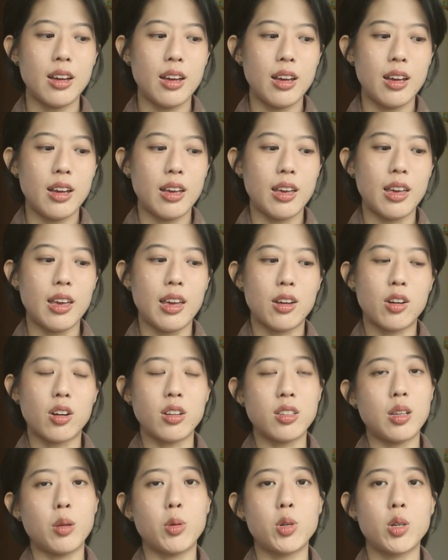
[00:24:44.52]
a
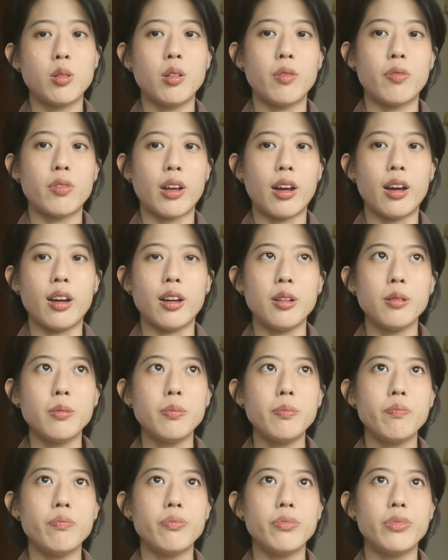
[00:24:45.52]
conception of
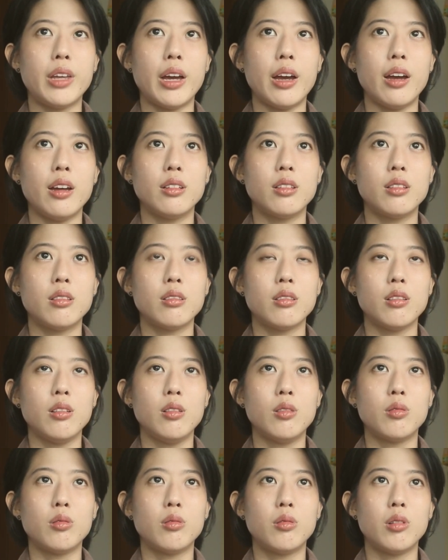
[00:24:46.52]
time that, you know,
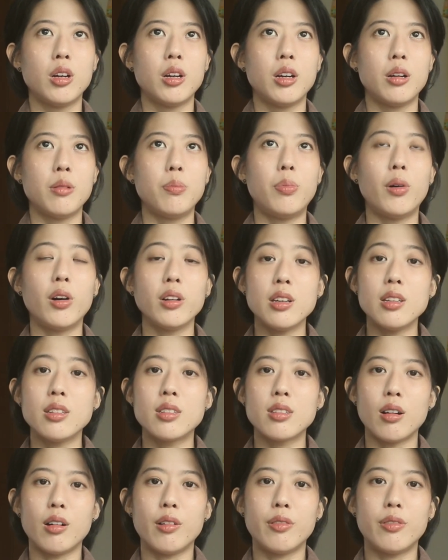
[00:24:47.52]
bodies
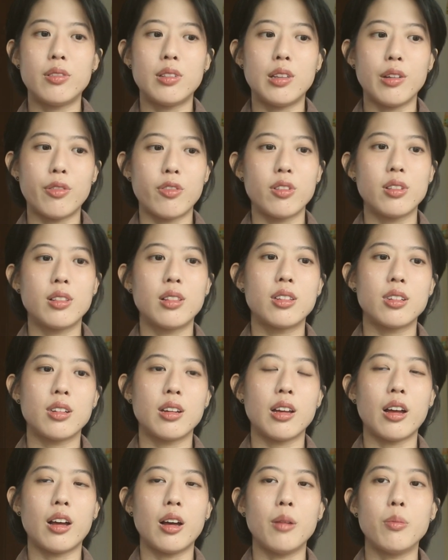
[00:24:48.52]
of different
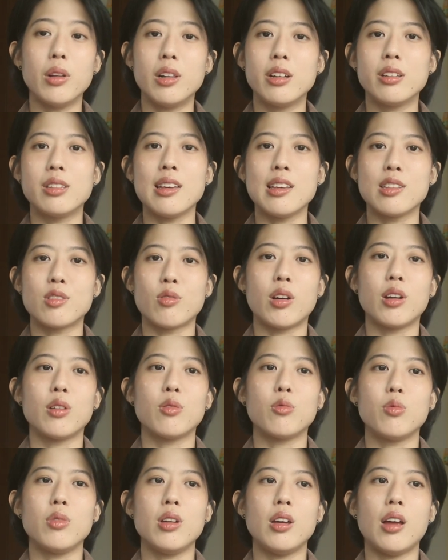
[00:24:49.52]
abilities, right?
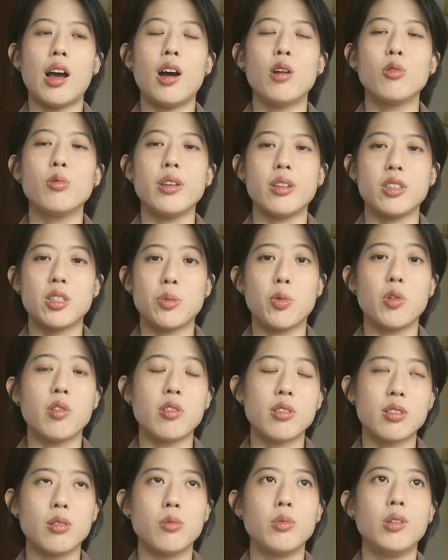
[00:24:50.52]
How we experience
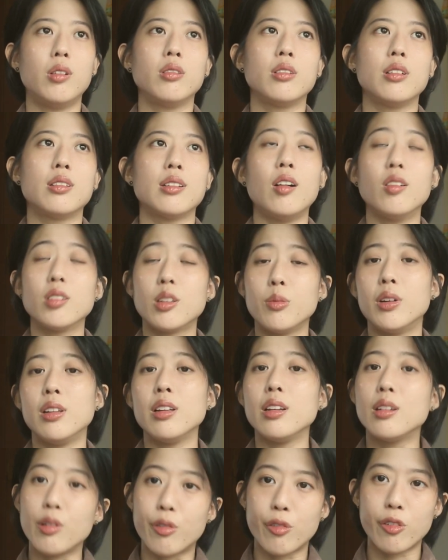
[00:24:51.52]
the world is ultimately
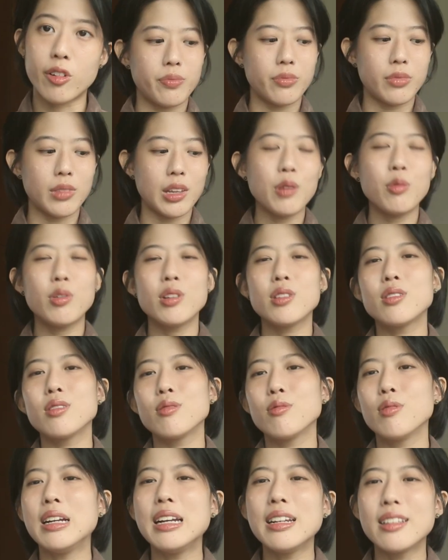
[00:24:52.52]
different. It was
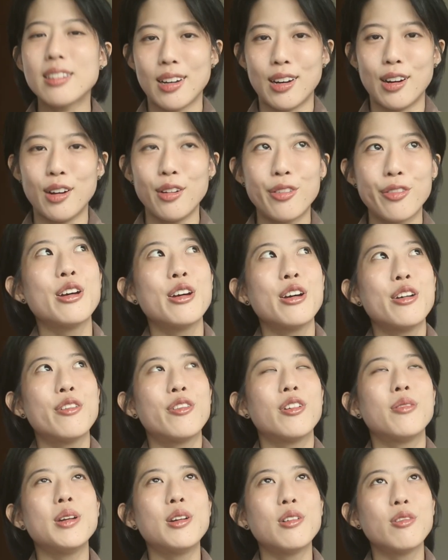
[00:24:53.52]
really tough for me
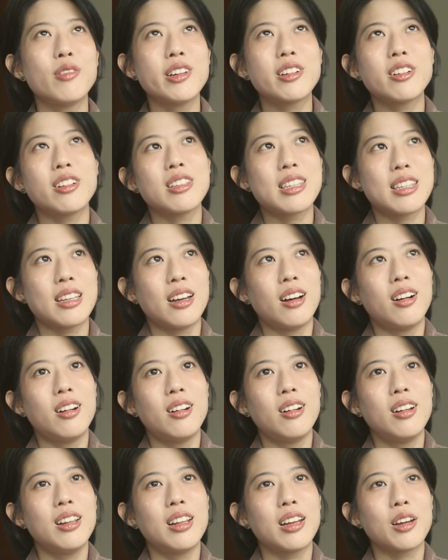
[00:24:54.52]
to reconcile
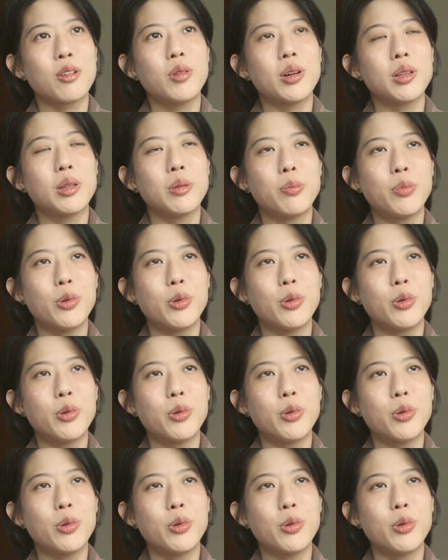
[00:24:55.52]
like what the book